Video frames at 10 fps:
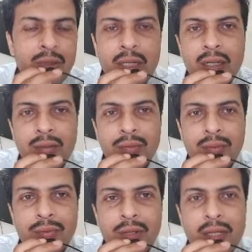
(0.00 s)
Now there are
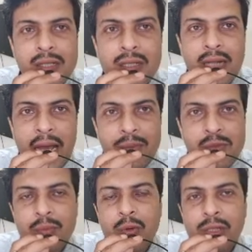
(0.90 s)
various
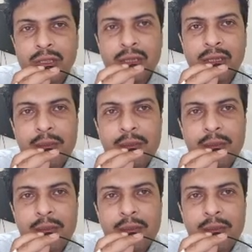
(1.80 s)
types of modulation.